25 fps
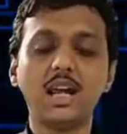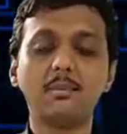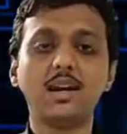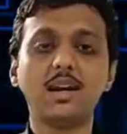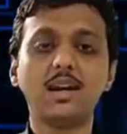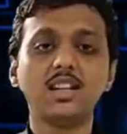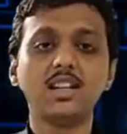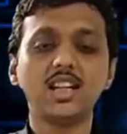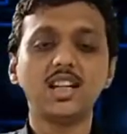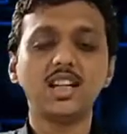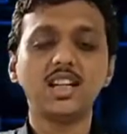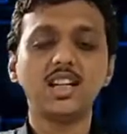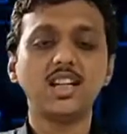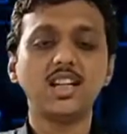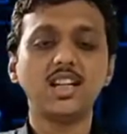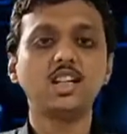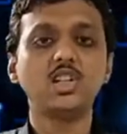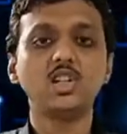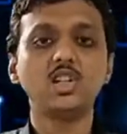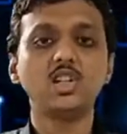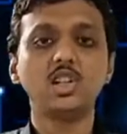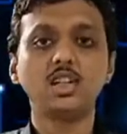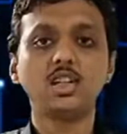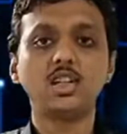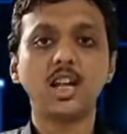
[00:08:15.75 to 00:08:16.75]
an
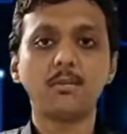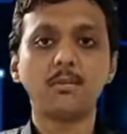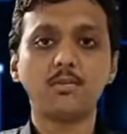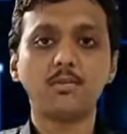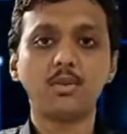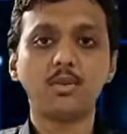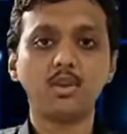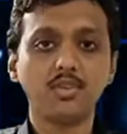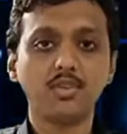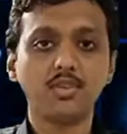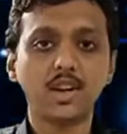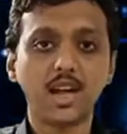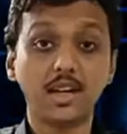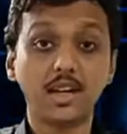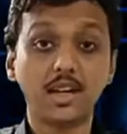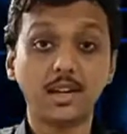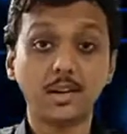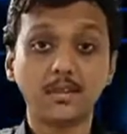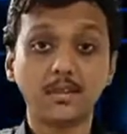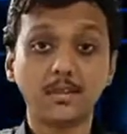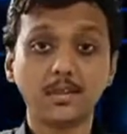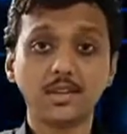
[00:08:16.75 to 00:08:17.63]
integer type of array.